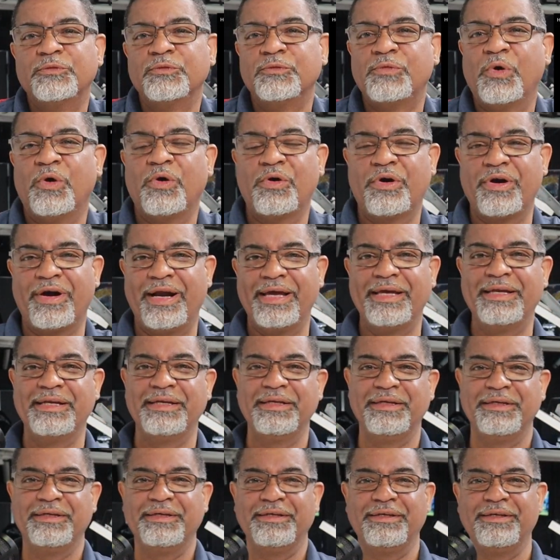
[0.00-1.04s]
All right.
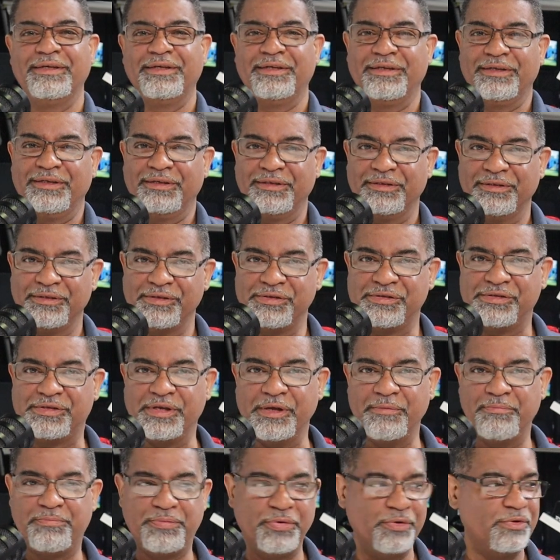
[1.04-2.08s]

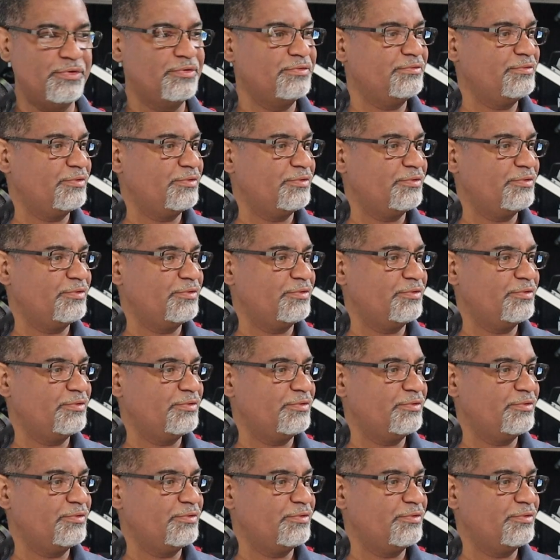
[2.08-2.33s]
Simple.